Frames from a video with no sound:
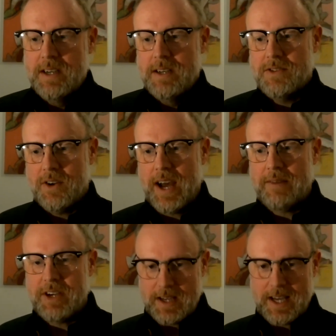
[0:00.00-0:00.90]
So
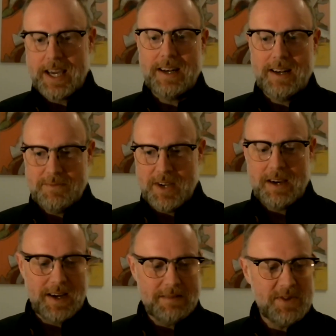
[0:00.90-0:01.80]
having, again, um,
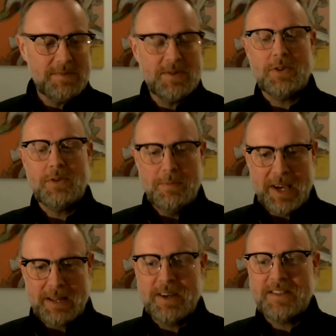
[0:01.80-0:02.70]
I, started to
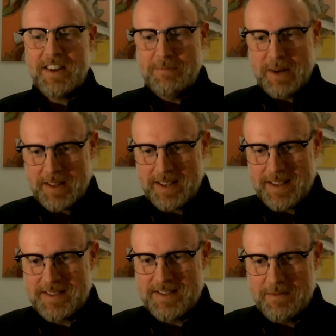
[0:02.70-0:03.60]
repeat myself, but I think
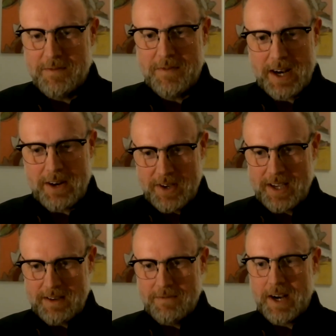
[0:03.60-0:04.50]
this is a
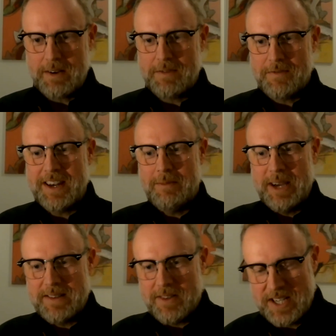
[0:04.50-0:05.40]
very, very
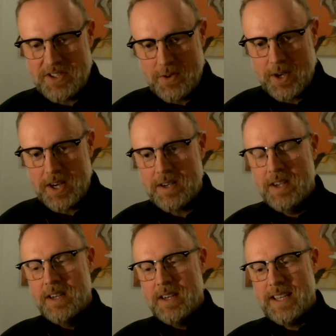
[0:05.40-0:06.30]
fundamental issue here
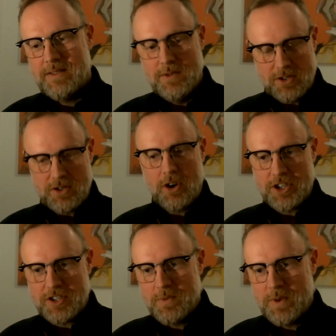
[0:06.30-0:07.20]
is to
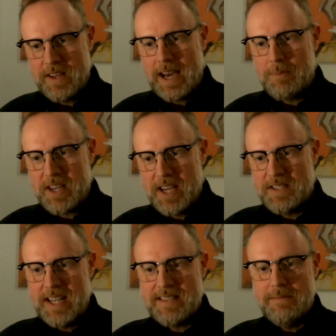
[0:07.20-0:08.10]
start with the
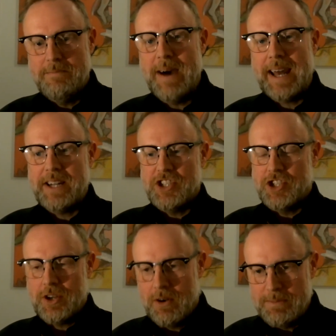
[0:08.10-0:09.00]
application as the
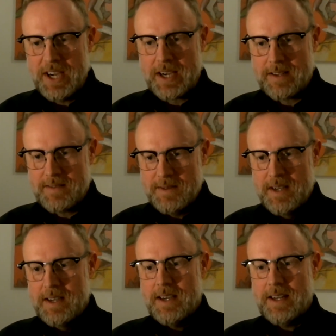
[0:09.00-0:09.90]
managed object
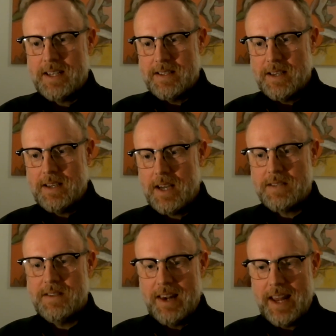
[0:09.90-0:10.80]
and as the, as
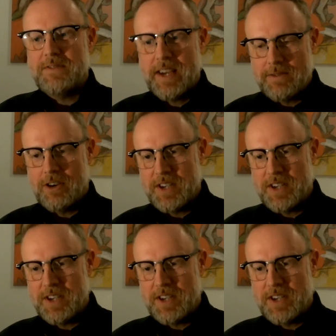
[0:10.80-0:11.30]
the life cycled